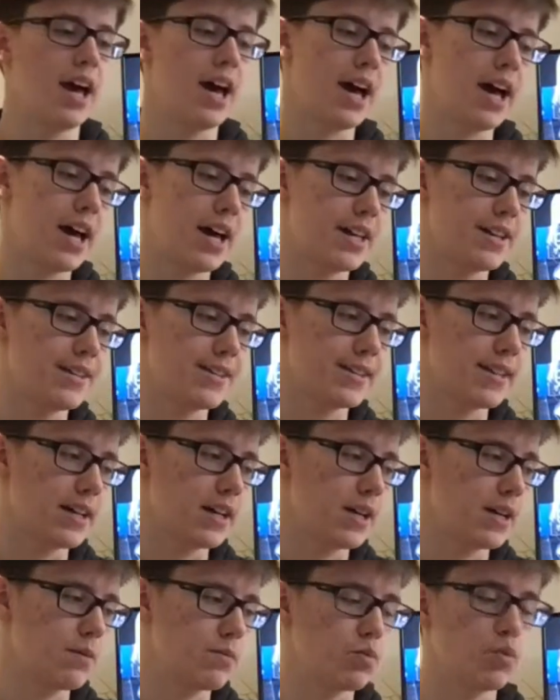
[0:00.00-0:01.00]
and
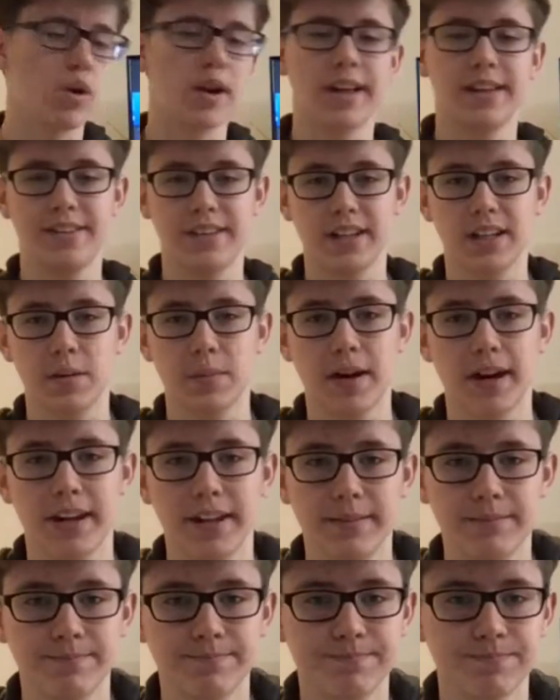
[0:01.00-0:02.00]
what I think about
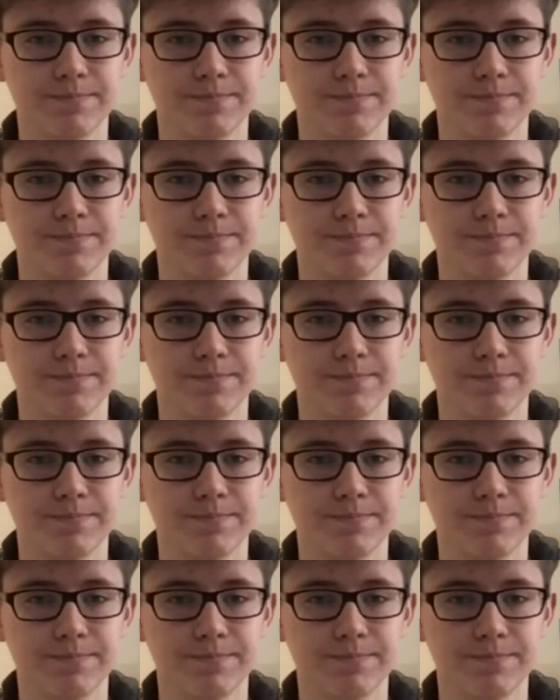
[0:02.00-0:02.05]
it.